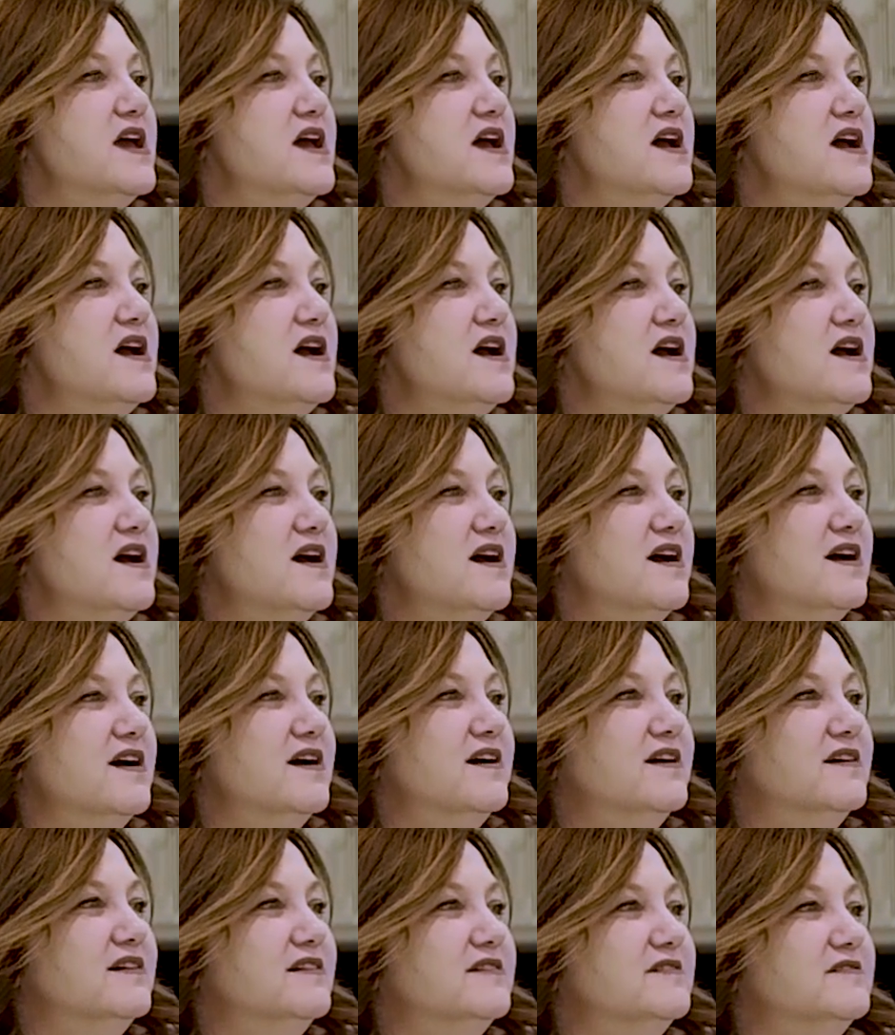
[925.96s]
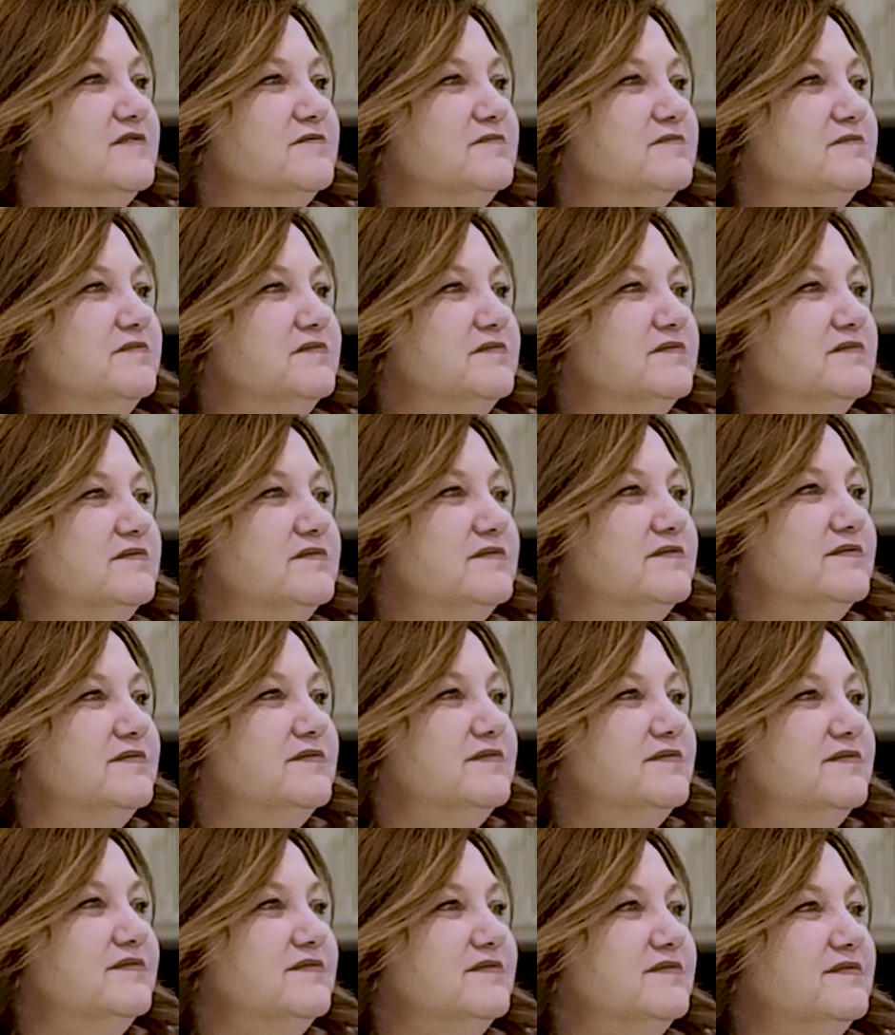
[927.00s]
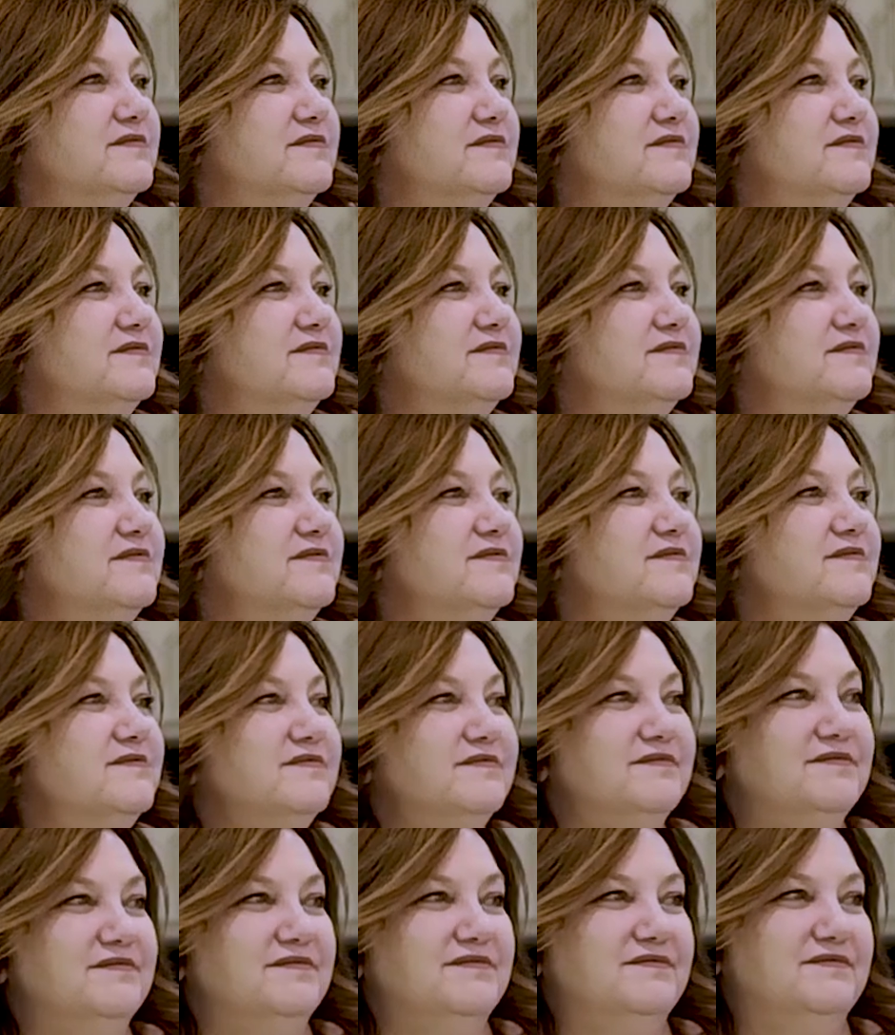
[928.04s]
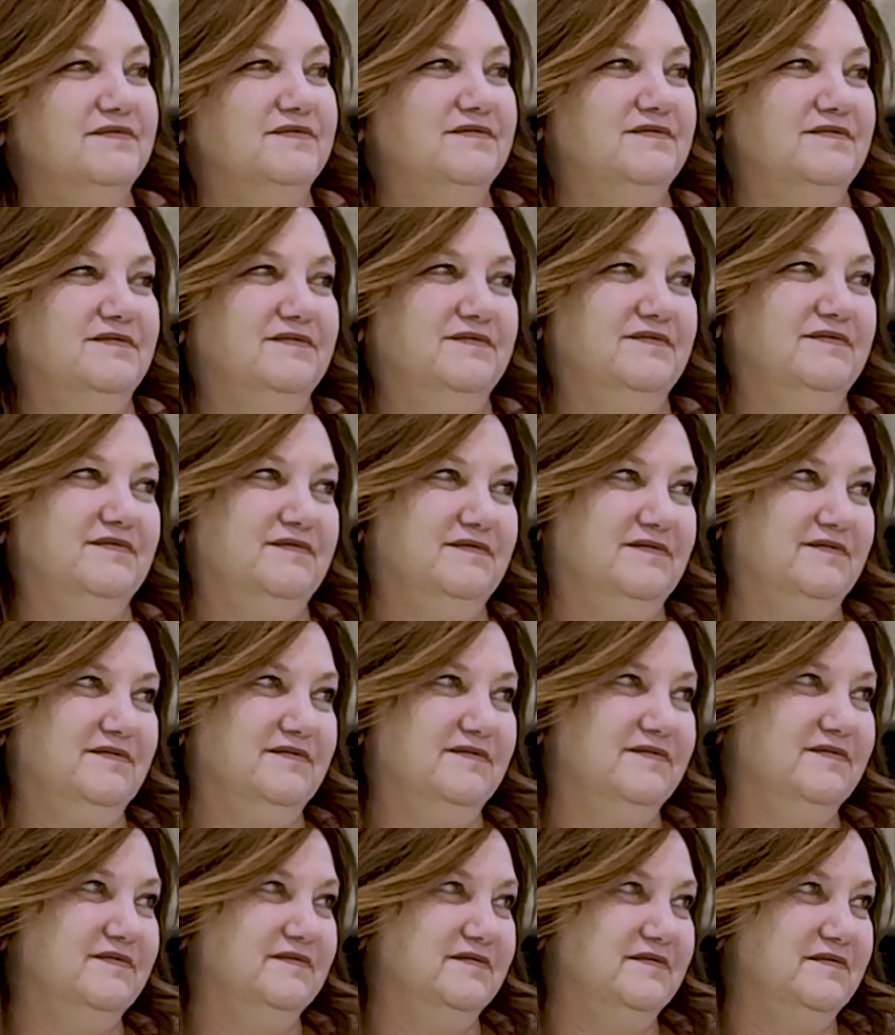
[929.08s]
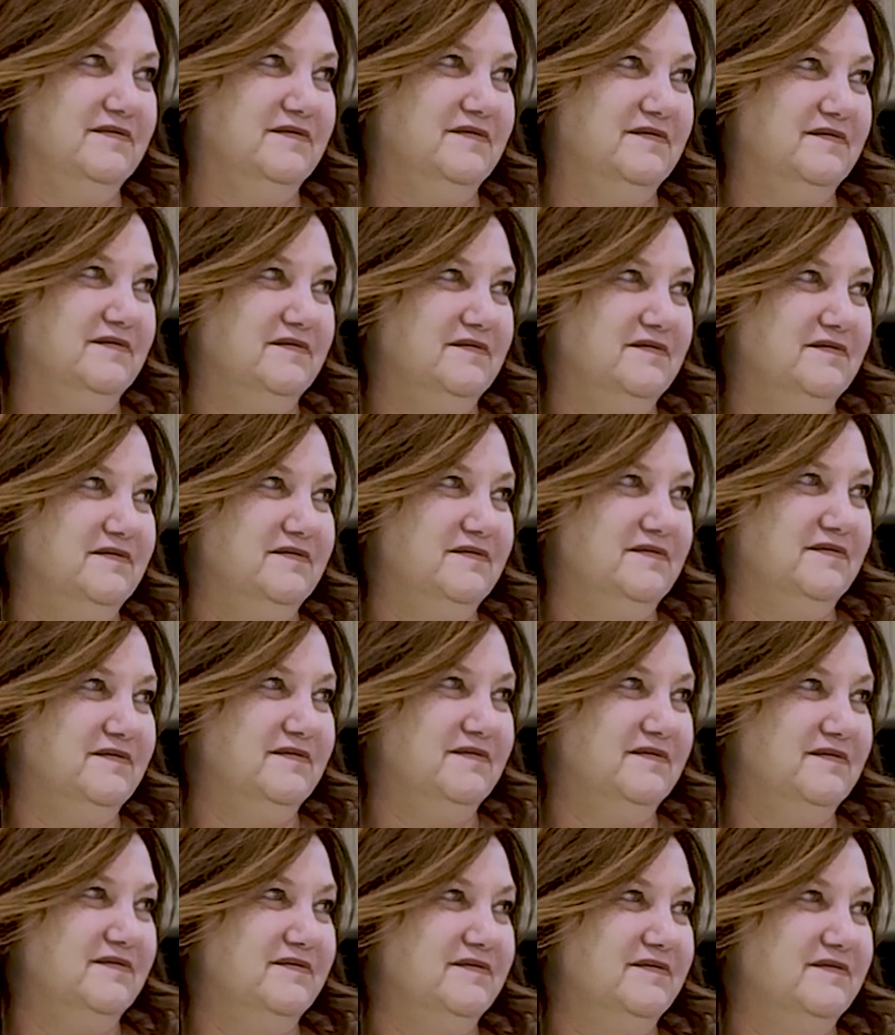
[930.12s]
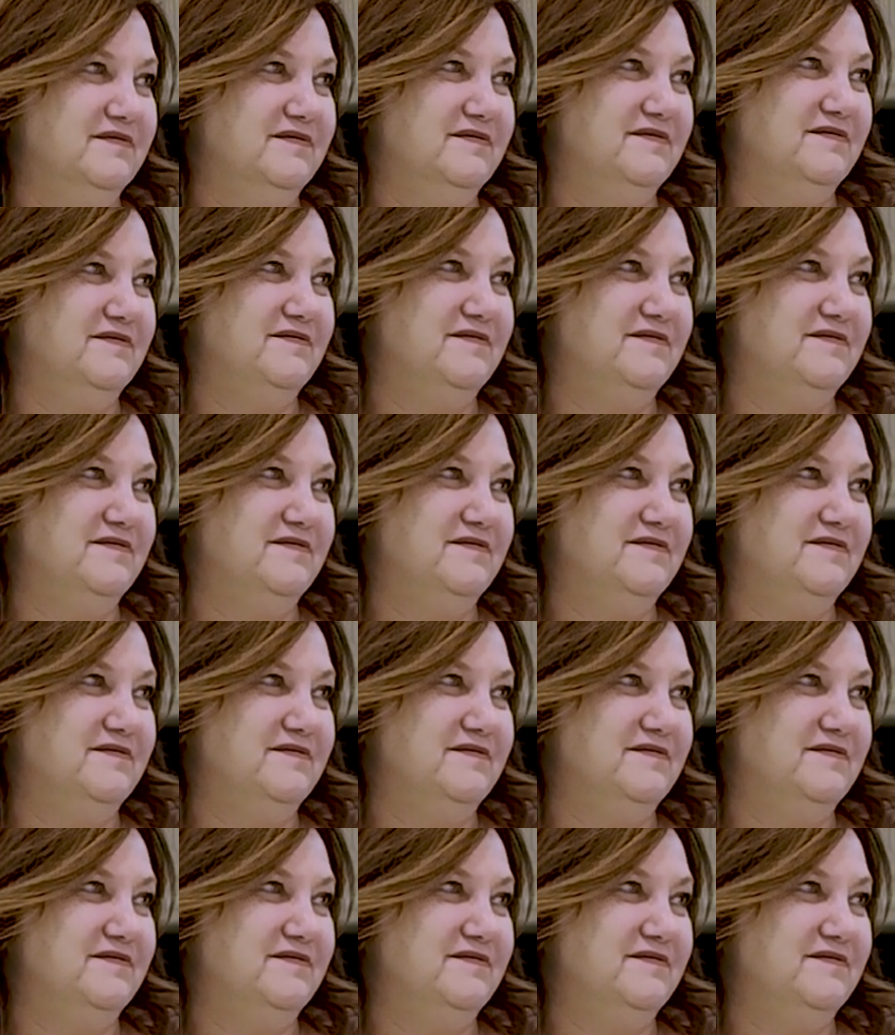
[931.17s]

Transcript: No words are spoken by the person on screen.